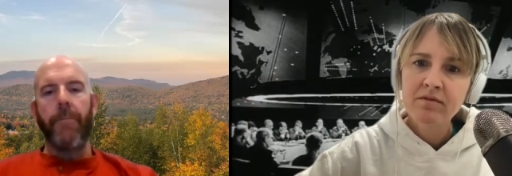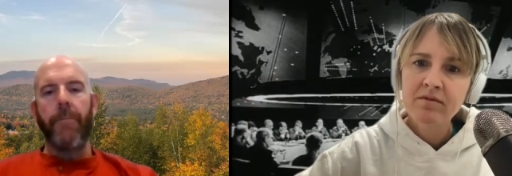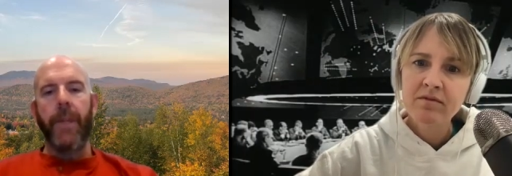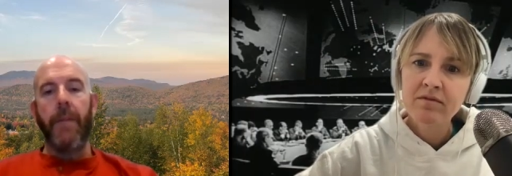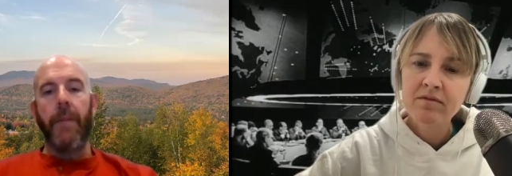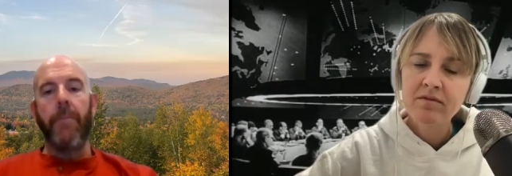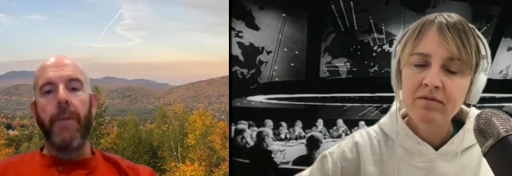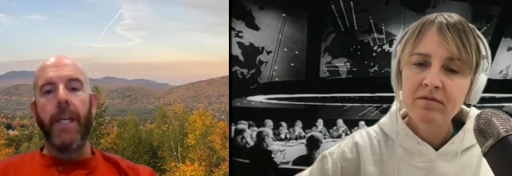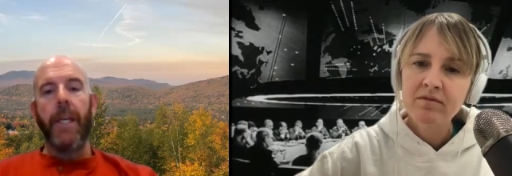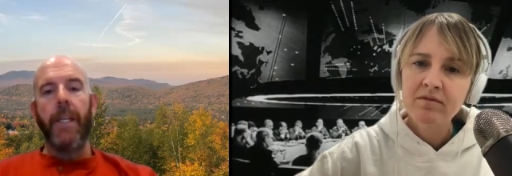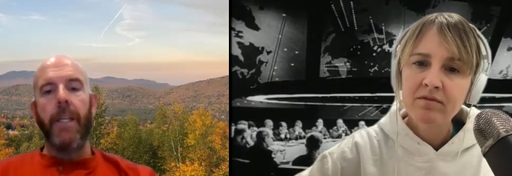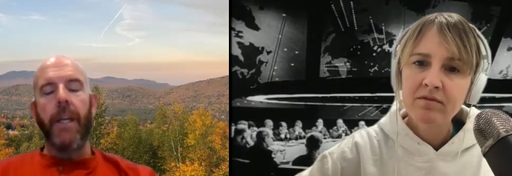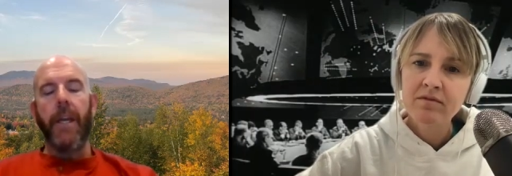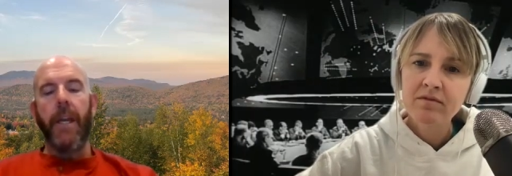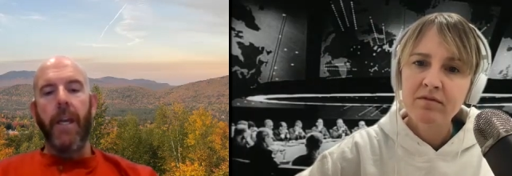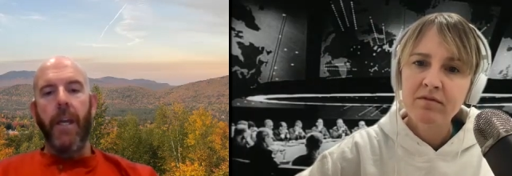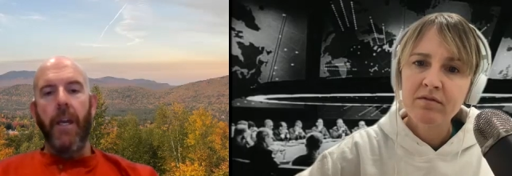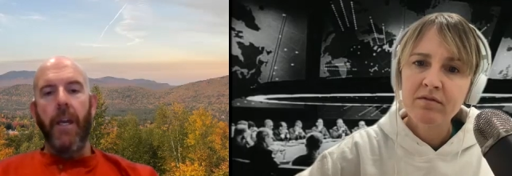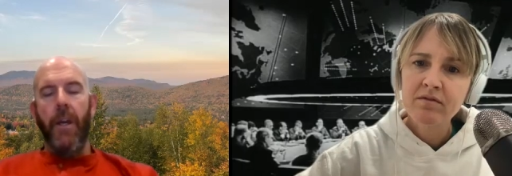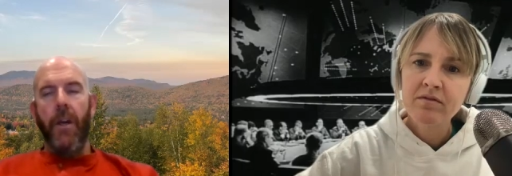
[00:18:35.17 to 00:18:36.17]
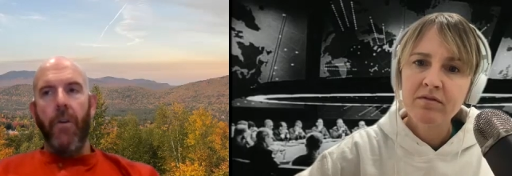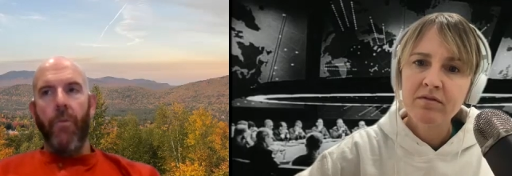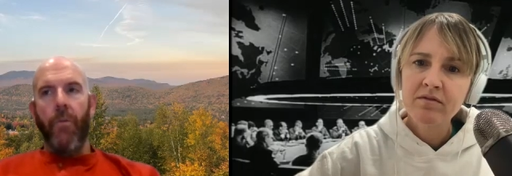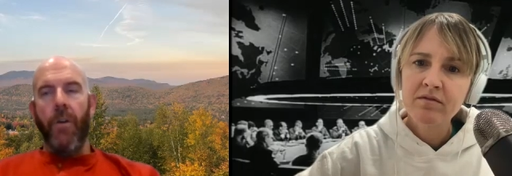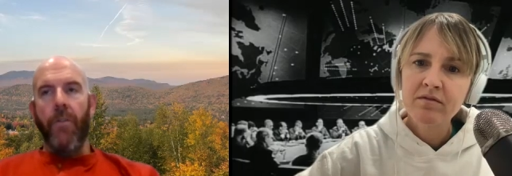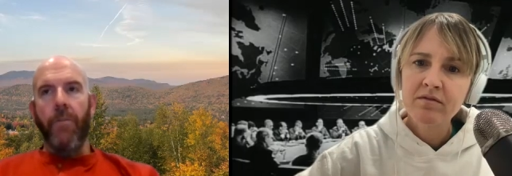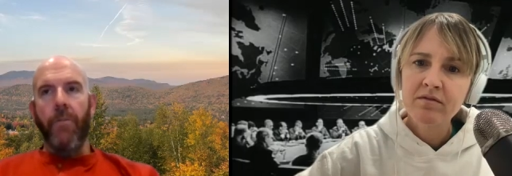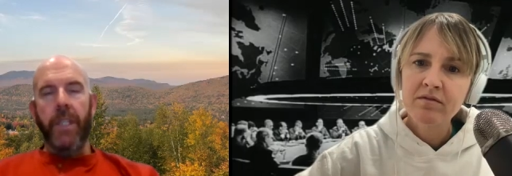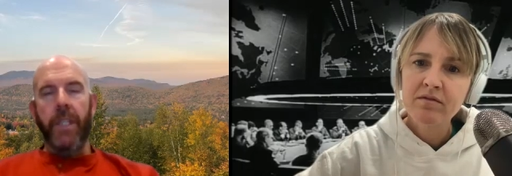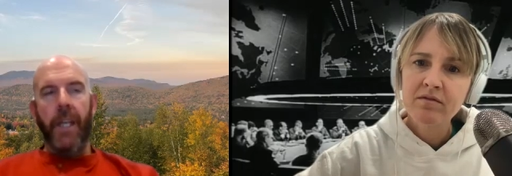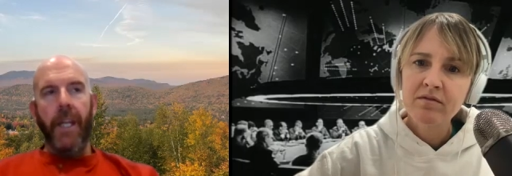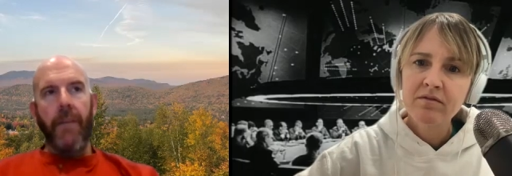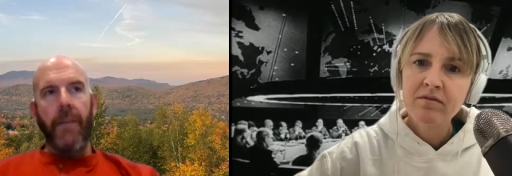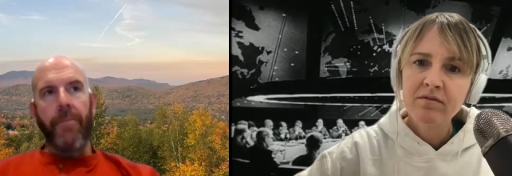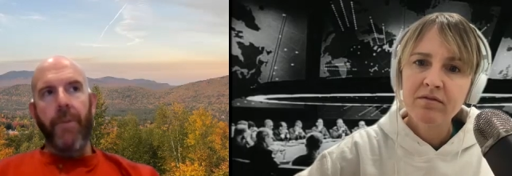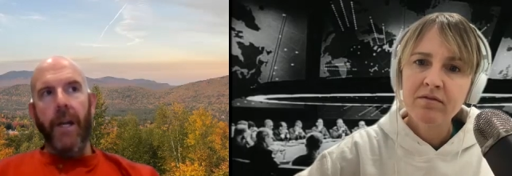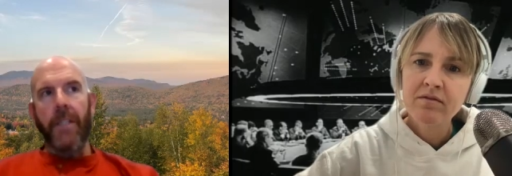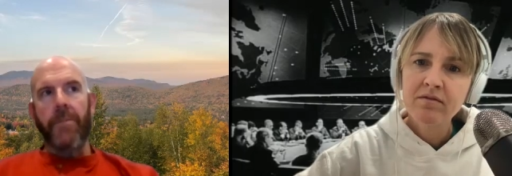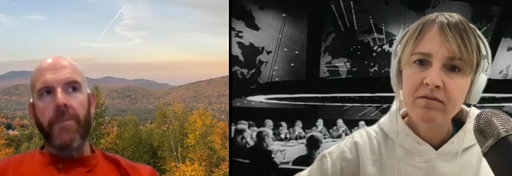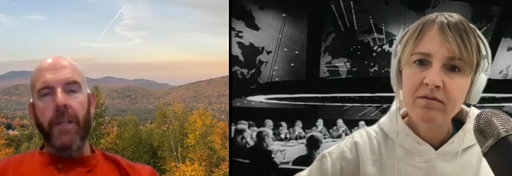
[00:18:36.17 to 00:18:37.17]
Speaker 1: they made, one of them said, hey,
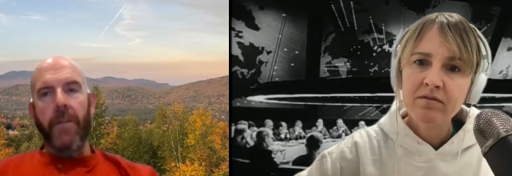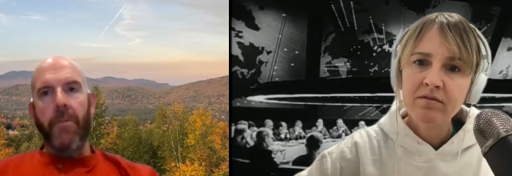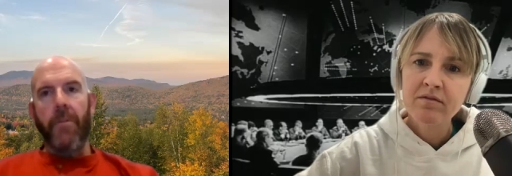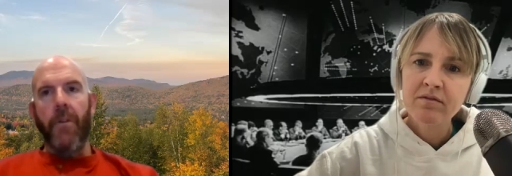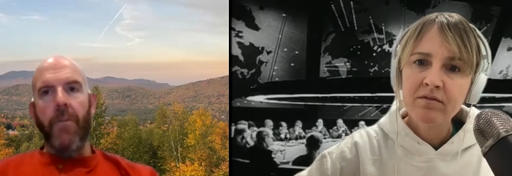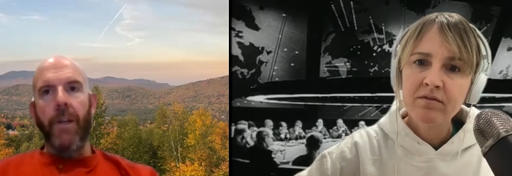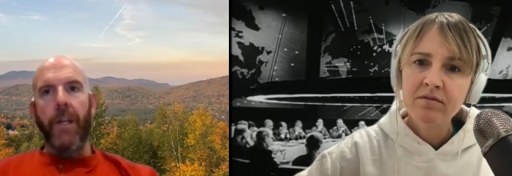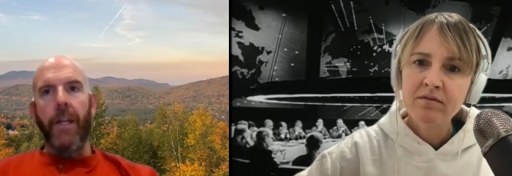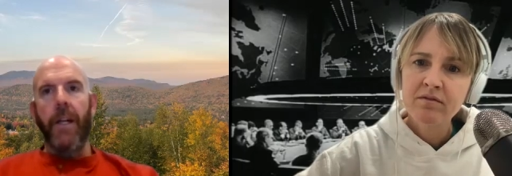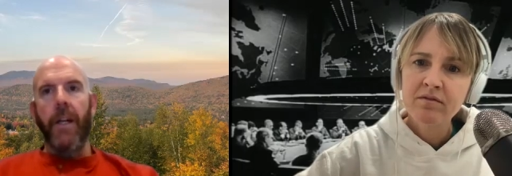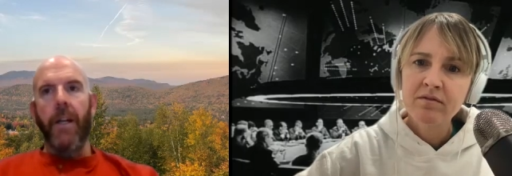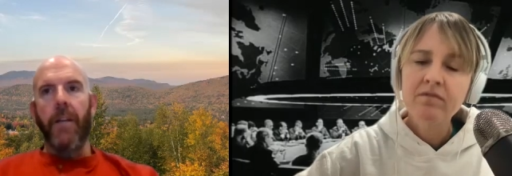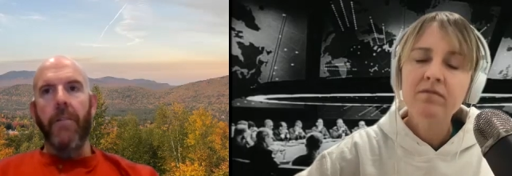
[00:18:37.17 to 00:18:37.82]
prospect, come over here.